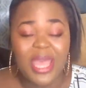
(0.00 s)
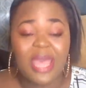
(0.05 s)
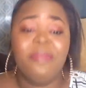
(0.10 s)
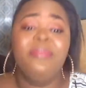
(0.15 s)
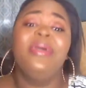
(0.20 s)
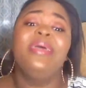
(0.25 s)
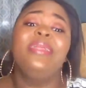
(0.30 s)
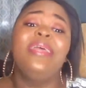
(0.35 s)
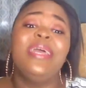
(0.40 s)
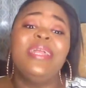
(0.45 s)

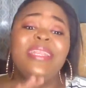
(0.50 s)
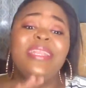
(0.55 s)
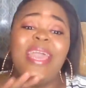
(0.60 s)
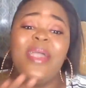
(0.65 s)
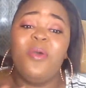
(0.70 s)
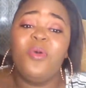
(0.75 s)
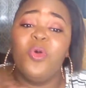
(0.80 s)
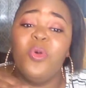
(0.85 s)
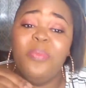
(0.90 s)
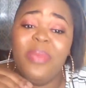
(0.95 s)
But they
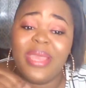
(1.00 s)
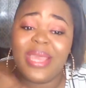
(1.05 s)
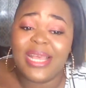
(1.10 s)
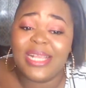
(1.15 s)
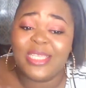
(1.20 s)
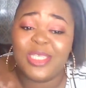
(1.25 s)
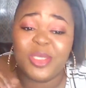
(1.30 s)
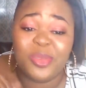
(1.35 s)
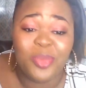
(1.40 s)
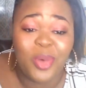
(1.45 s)
will make a
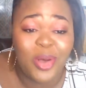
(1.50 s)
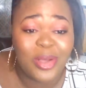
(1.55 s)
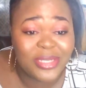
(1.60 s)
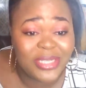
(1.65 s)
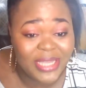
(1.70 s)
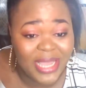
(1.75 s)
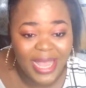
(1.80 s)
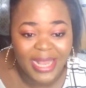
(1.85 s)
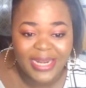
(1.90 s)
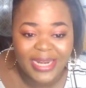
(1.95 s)
small
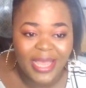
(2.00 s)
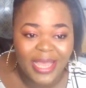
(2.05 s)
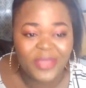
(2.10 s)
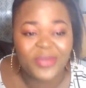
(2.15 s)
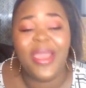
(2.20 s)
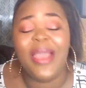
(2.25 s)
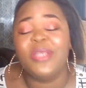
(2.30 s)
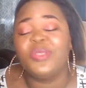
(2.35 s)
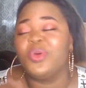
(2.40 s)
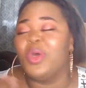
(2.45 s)
scandal. You
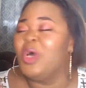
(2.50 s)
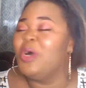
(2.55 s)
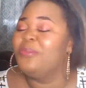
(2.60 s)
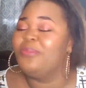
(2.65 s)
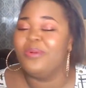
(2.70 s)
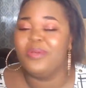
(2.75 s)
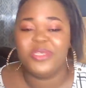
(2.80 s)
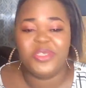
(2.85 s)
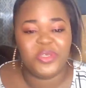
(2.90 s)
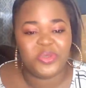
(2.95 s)
guys will help
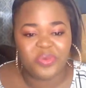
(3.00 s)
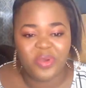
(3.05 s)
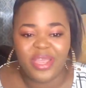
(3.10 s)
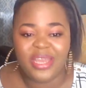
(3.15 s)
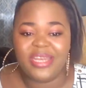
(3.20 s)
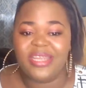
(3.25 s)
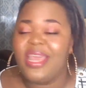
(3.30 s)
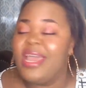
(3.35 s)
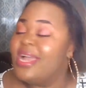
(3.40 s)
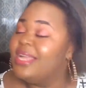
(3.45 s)
us trend.